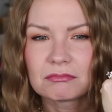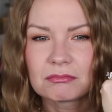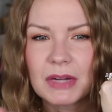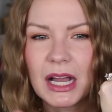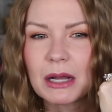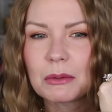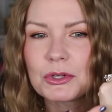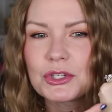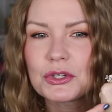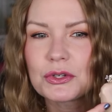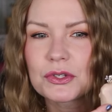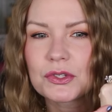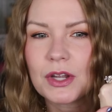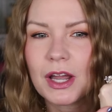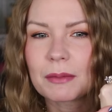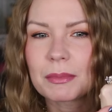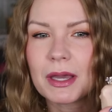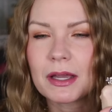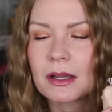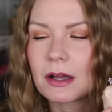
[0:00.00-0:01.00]
How would you
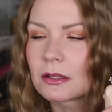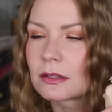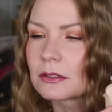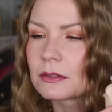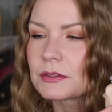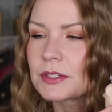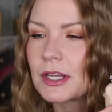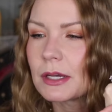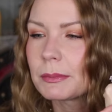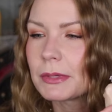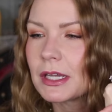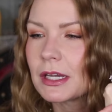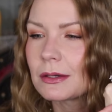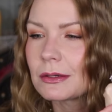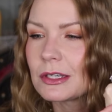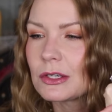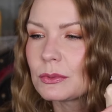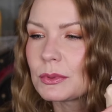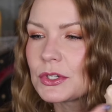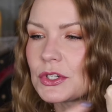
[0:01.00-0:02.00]
describe that color? Tell me how
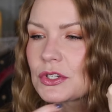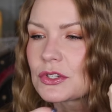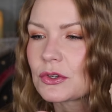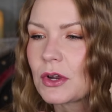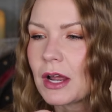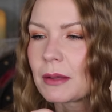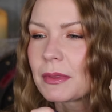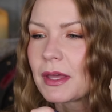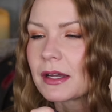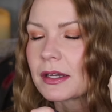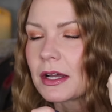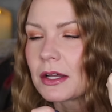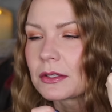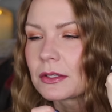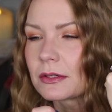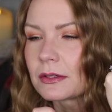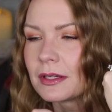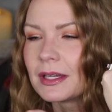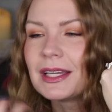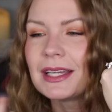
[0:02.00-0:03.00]
you would describe that
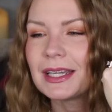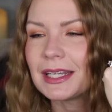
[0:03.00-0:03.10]
color.